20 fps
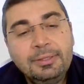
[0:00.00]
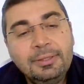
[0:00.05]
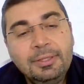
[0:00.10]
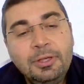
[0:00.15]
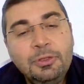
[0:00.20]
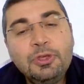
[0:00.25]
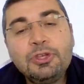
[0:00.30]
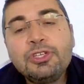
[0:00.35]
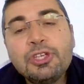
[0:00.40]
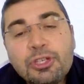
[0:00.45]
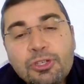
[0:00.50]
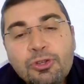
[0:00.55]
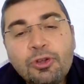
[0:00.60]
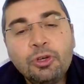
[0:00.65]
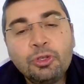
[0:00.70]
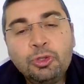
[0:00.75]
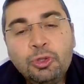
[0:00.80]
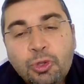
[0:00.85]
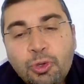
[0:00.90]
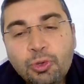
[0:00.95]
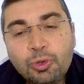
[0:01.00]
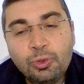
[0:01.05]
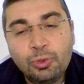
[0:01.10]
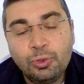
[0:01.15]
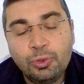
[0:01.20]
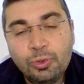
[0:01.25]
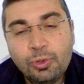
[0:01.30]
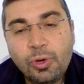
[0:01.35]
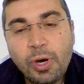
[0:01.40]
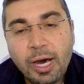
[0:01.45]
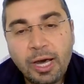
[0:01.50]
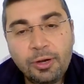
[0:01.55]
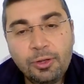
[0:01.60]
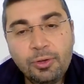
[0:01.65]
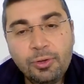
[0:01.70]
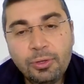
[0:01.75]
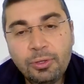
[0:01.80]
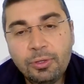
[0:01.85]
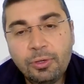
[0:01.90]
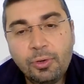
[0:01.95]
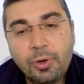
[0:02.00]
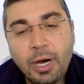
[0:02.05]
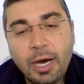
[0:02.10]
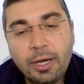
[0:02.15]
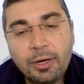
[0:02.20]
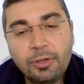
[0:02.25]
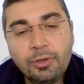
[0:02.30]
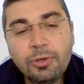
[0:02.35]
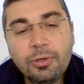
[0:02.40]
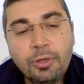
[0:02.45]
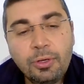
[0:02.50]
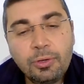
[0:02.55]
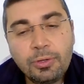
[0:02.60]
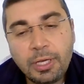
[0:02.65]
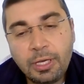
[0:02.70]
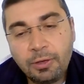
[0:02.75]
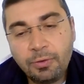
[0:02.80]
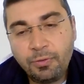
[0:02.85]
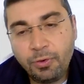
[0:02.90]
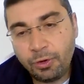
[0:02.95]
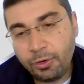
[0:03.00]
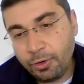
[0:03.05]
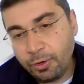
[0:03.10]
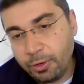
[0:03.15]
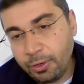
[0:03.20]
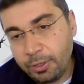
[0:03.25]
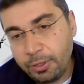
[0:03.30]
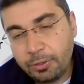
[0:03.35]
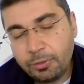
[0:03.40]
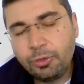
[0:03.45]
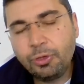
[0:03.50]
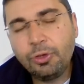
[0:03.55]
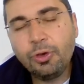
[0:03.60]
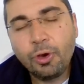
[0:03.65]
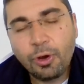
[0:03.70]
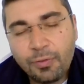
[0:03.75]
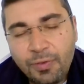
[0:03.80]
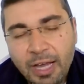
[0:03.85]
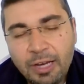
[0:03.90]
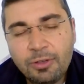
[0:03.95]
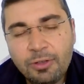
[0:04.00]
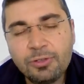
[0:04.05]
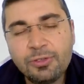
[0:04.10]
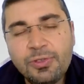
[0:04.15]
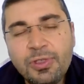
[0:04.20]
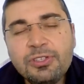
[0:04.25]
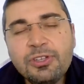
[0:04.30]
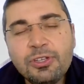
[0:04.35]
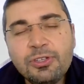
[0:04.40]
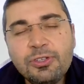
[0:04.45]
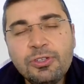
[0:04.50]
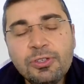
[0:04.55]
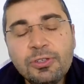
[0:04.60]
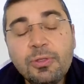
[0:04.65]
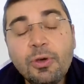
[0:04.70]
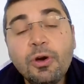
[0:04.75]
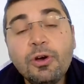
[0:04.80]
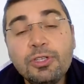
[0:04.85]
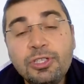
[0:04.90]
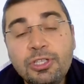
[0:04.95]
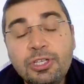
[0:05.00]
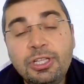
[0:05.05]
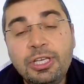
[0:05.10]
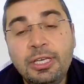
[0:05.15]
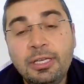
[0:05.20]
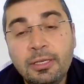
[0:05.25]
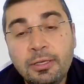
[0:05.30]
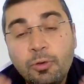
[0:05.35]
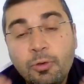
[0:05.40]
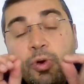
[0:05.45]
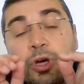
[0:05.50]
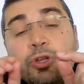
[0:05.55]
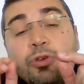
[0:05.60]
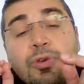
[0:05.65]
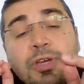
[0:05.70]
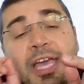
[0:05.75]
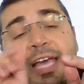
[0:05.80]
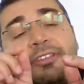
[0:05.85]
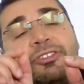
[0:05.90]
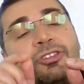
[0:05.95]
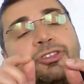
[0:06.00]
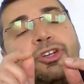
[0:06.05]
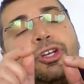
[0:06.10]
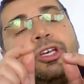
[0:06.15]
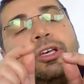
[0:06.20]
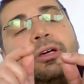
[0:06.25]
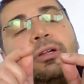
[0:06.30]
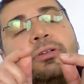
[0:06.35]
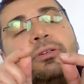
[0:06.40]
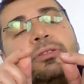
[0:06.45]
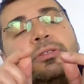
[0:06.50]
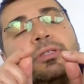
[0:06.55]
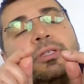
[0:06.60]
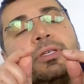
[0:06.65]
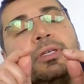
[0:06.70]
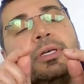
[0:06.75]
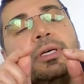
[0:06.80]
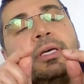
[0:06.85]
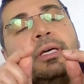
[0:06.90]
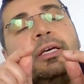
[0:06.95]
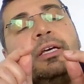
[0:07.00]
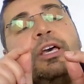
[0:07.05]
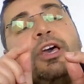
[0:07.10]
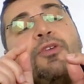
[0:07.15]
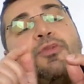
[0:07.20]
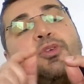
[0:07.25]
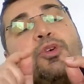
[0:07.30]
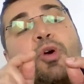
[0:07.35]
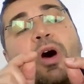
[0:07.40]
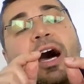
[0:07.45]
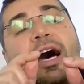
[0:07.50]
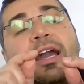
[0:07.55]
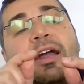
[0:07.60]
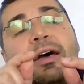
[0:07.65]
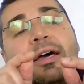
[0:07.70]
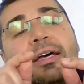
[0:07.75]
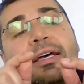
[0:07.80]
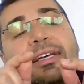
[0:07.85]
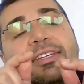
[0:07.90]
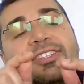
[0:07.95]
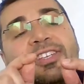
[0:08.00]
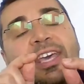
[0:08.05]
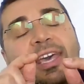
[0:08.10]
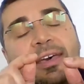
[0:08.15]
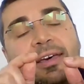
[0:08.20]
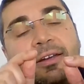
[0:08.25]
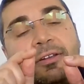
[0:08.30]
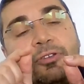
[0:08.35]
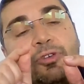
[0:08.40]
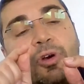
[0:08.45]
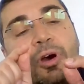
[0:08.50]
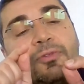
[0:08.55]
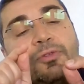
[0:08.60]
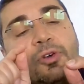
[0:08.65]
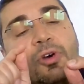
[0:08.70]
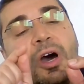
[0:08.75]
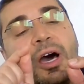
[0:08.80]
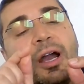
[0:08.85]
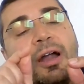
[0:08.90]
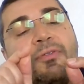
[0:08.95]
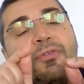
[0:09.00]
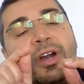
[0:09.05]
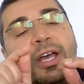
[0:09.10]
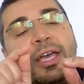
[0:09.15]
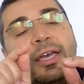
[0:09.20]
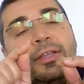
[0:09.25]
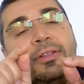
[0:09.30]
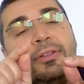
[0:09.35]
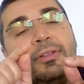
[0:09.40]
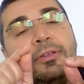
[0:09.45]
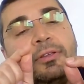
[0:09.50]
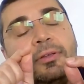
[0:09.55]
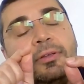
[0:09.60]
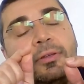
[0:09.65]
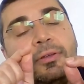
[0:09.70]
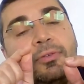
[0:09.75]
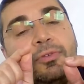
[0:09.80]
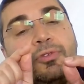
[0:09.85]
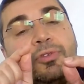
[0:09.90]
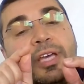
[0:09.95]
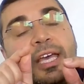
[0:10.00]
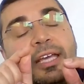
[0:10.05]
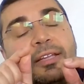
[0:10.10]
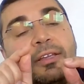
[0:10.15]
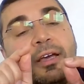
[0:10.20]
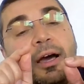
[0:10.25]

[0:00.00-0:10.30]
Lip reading: this is not you who are you looking for your values. This is the OCD. When you get triggered, if you are scared, if you are afraid, if you get